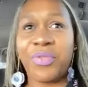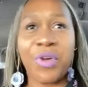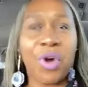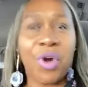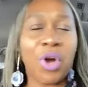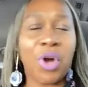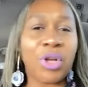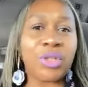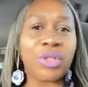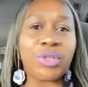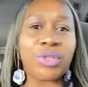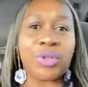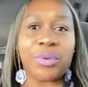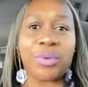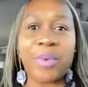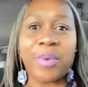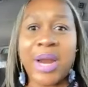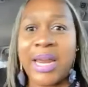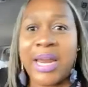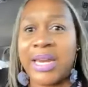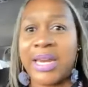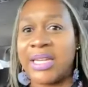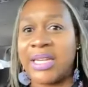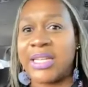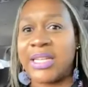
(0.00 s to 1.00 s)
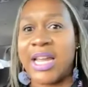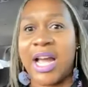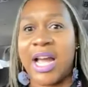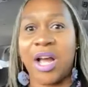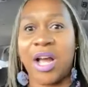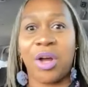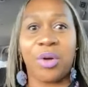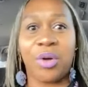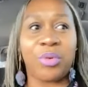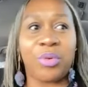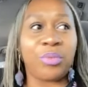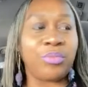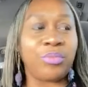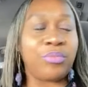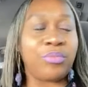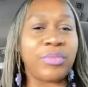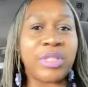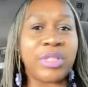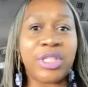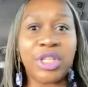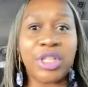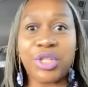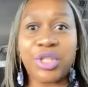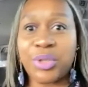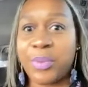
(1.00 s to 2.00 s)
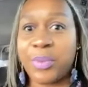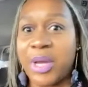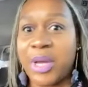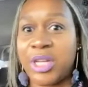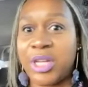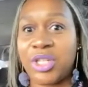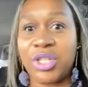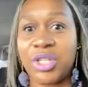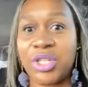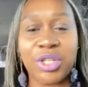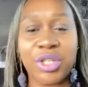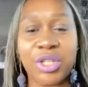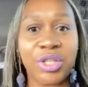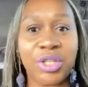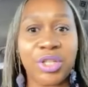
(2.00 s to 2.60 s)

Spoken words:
thoughts or writing down situations